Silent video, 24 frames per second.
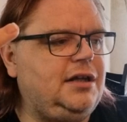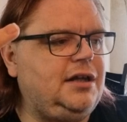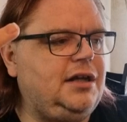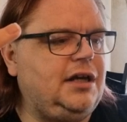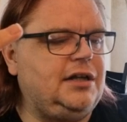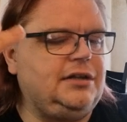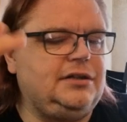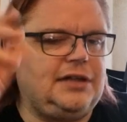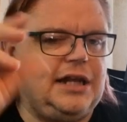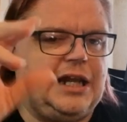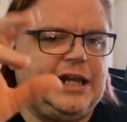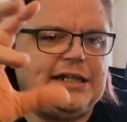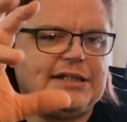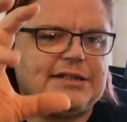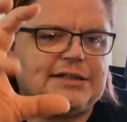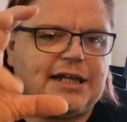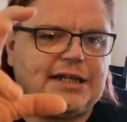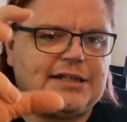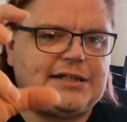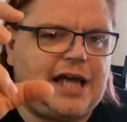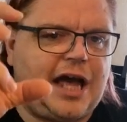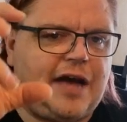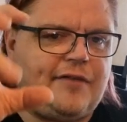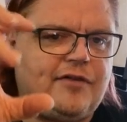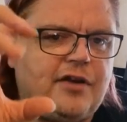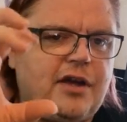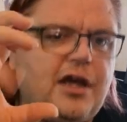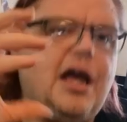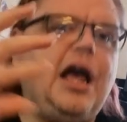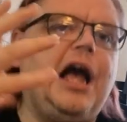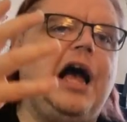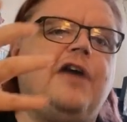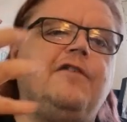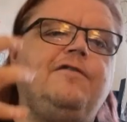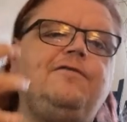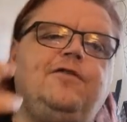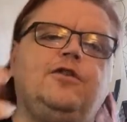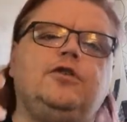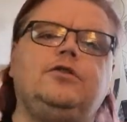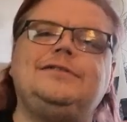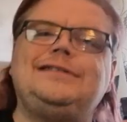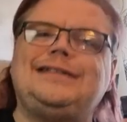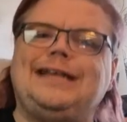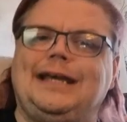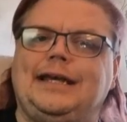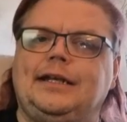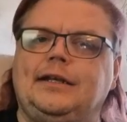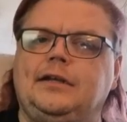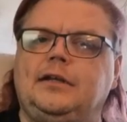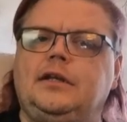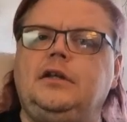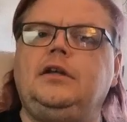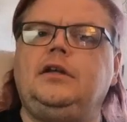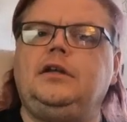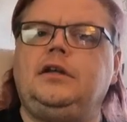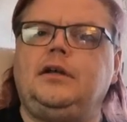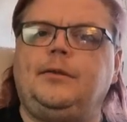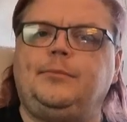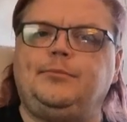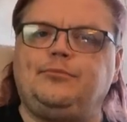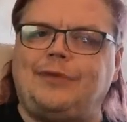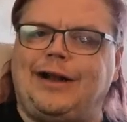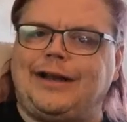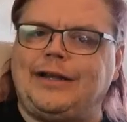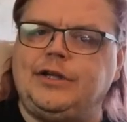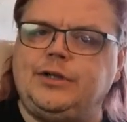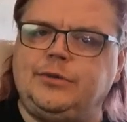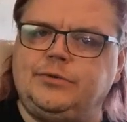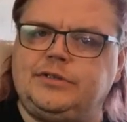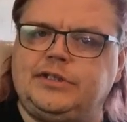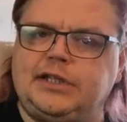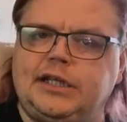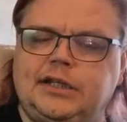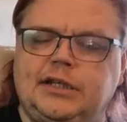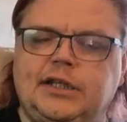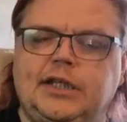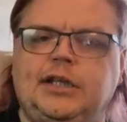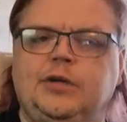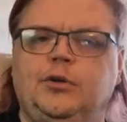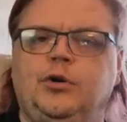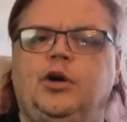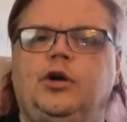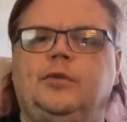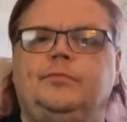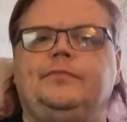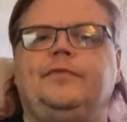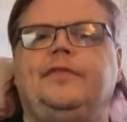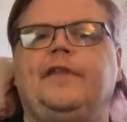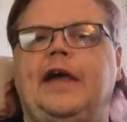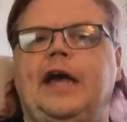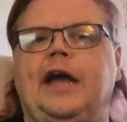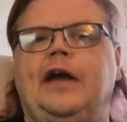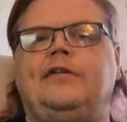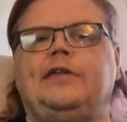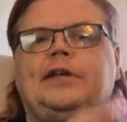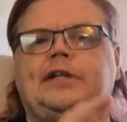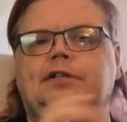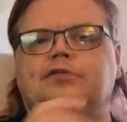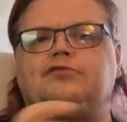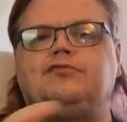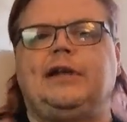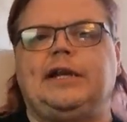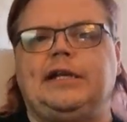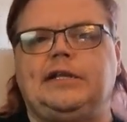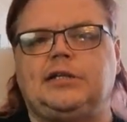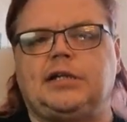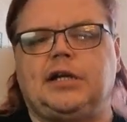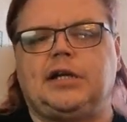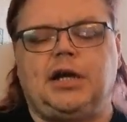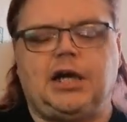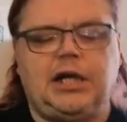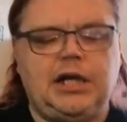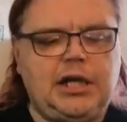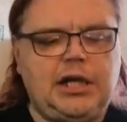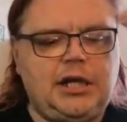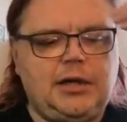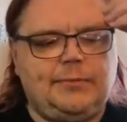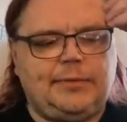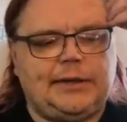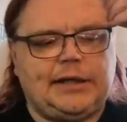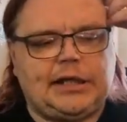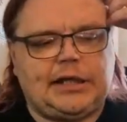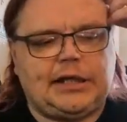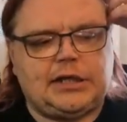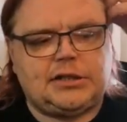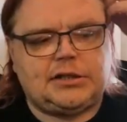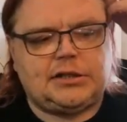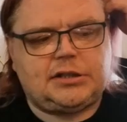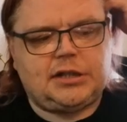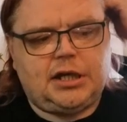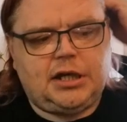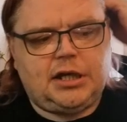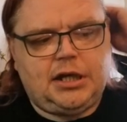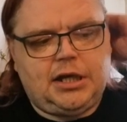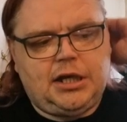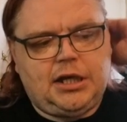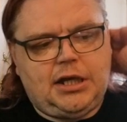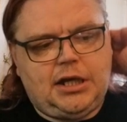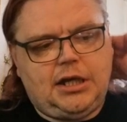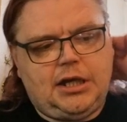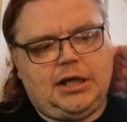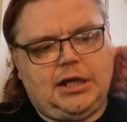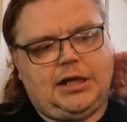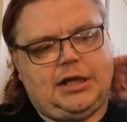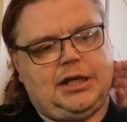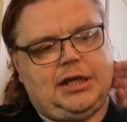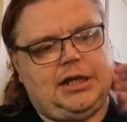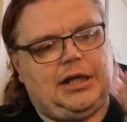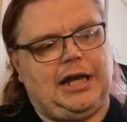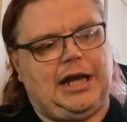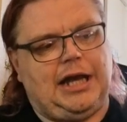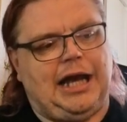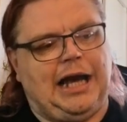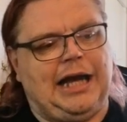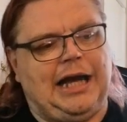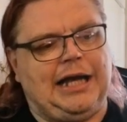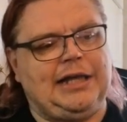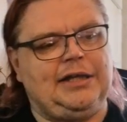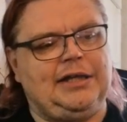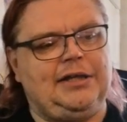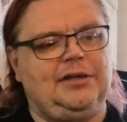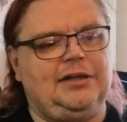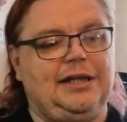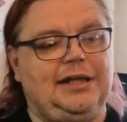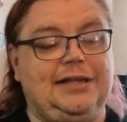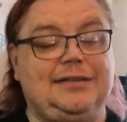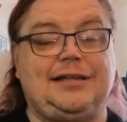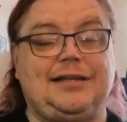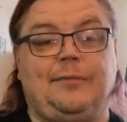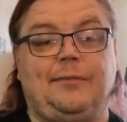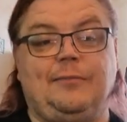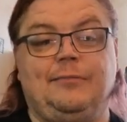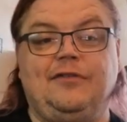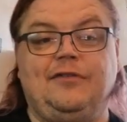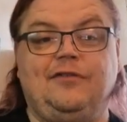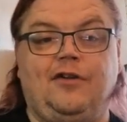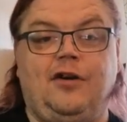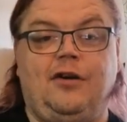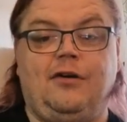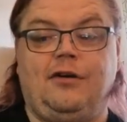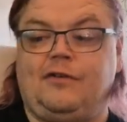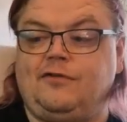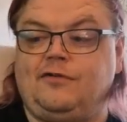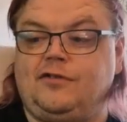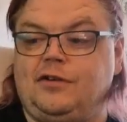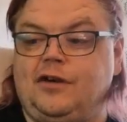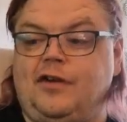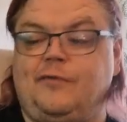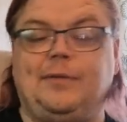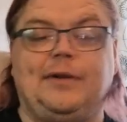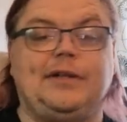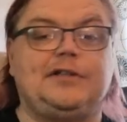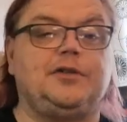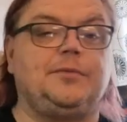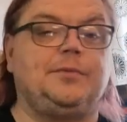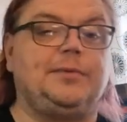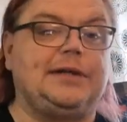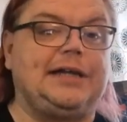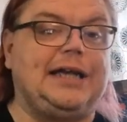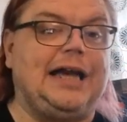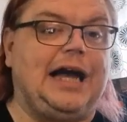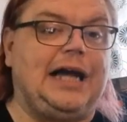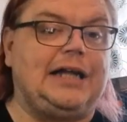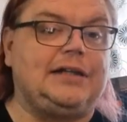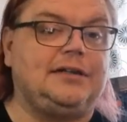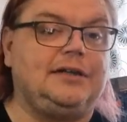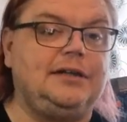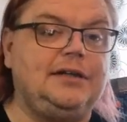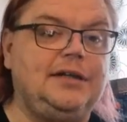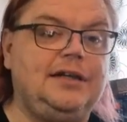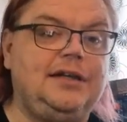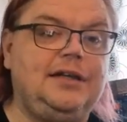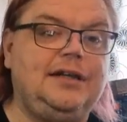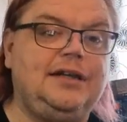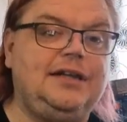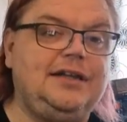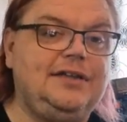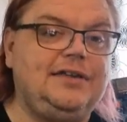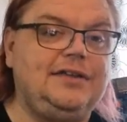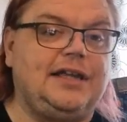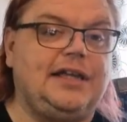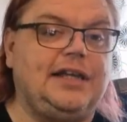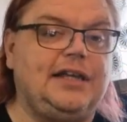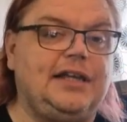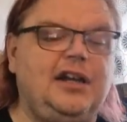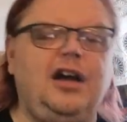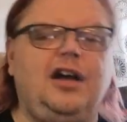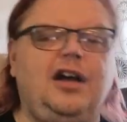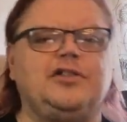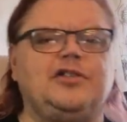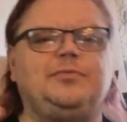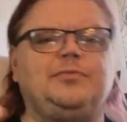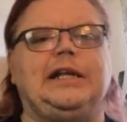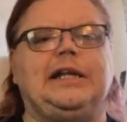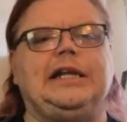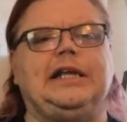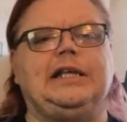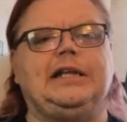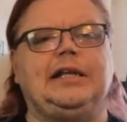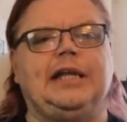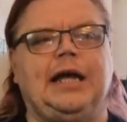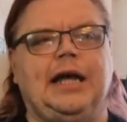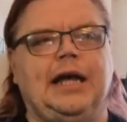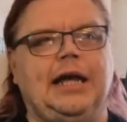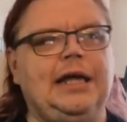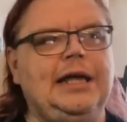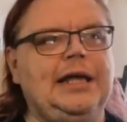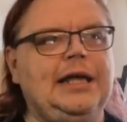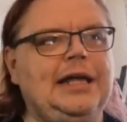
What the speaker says: it's nice to have a full tin, brand new tin that you open there and it's ready to go. Because it's happened before. I picked up a can thinking, oh, there's plenty in there.